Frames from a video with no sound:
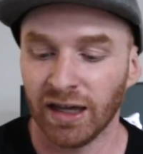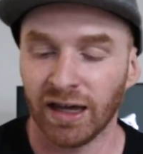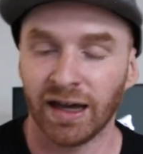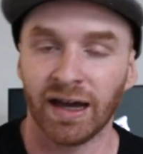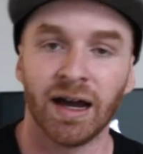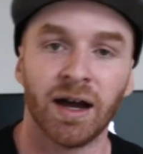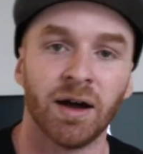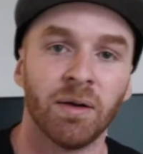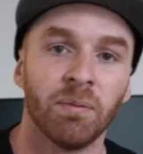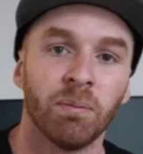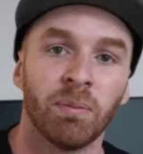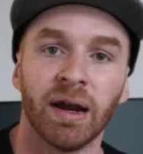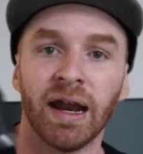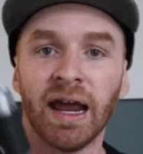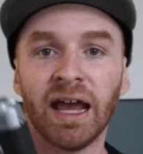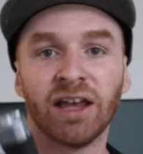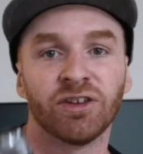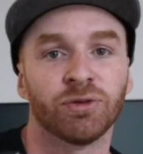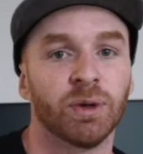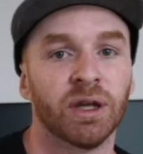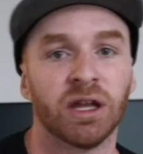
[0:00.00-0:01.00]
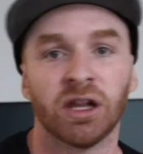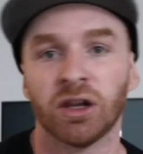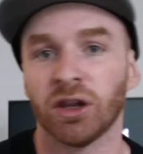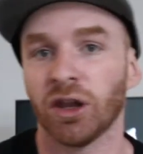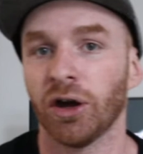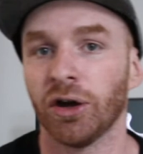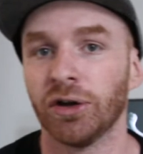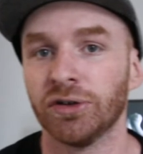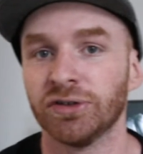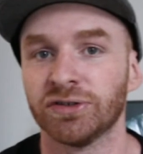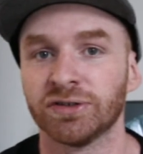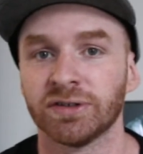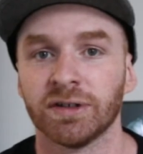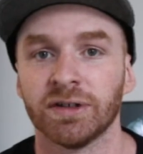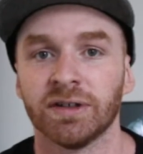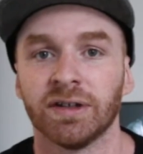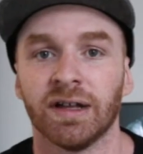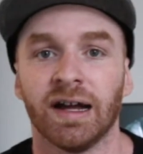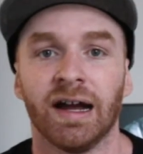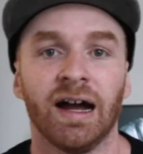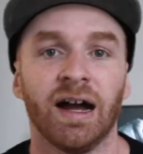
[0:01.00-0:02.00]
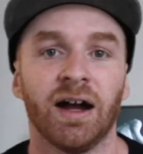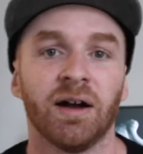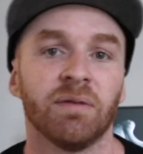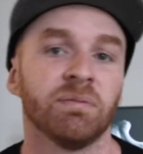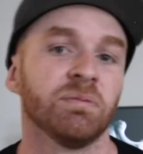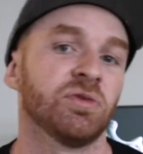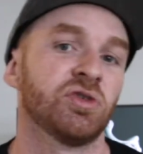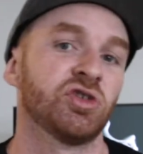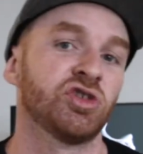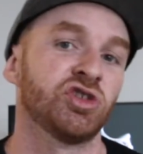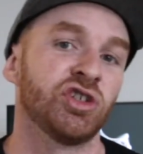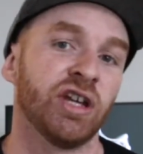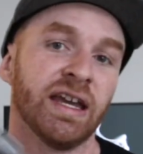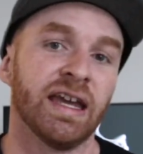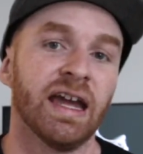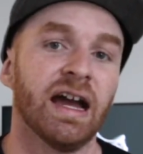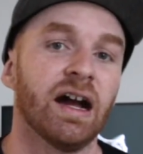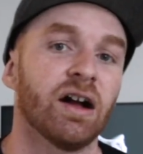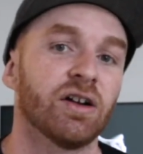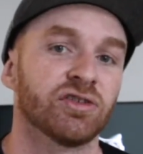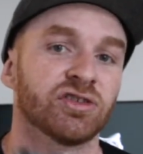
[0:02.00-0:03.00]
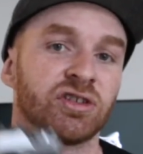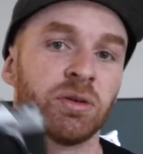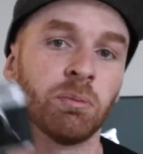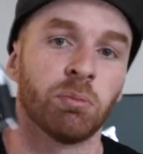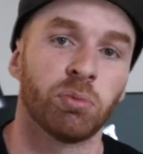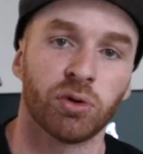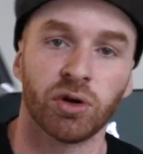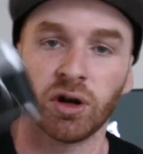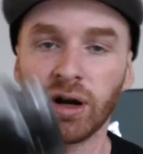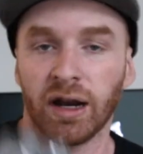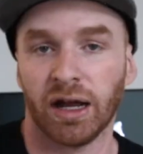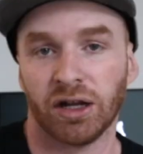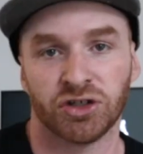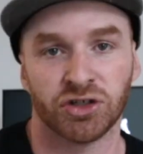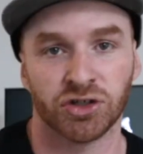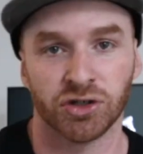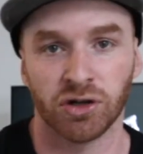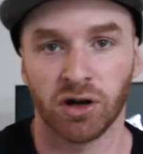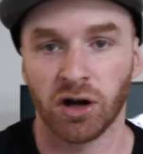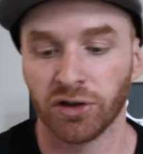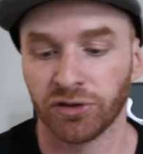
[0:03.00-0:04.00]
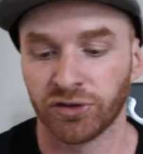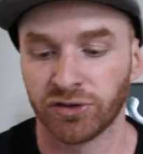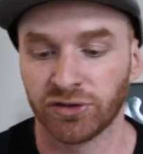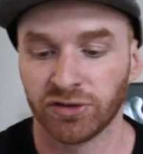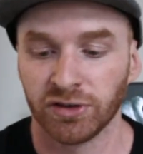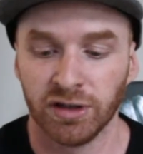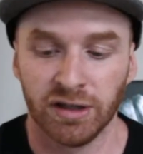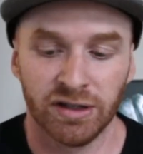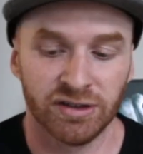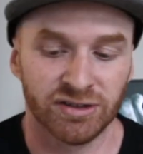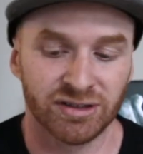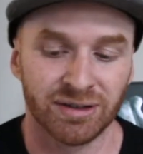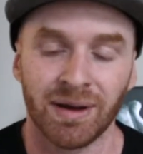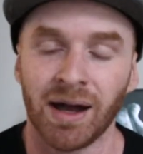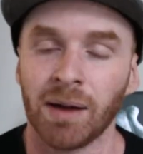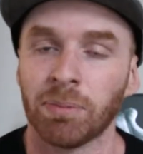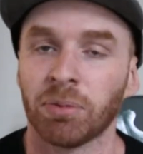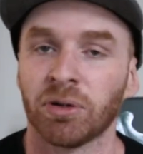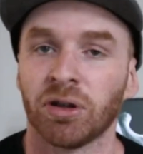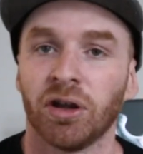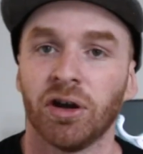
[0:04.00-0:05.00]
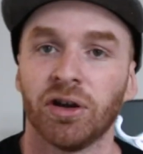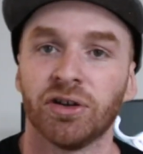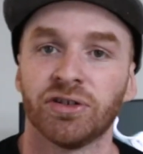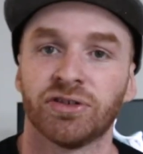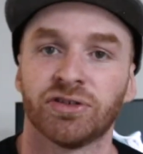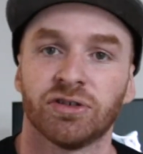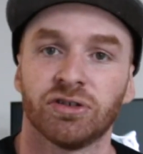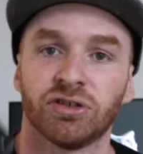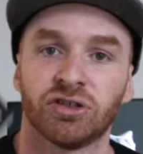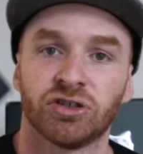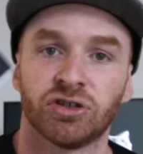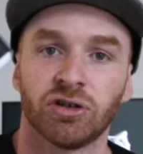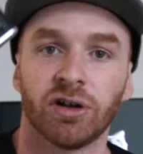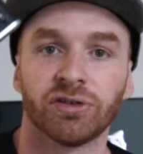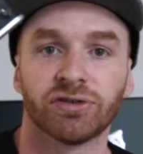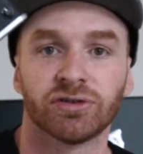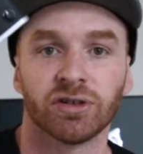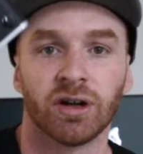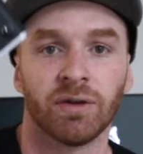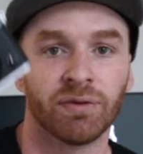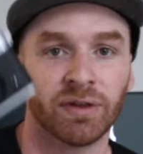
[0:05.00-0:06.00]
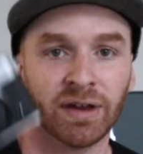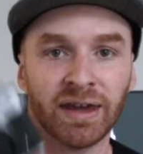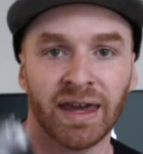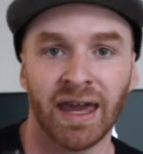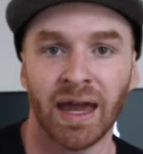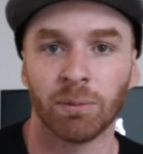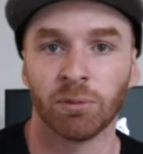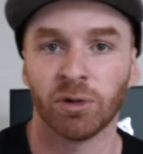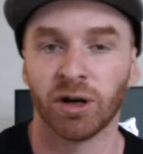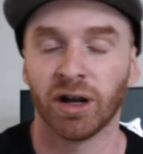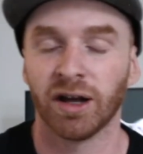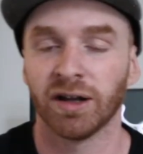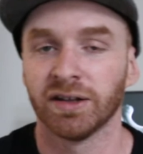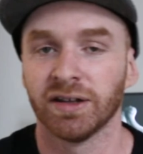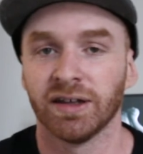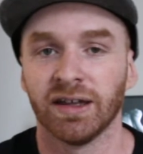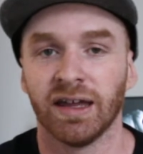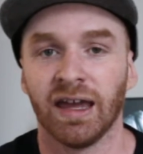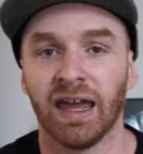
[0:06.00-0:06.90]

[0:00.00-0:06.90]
Um, but as we close, um, check out some product shots, some up close shots of the camera.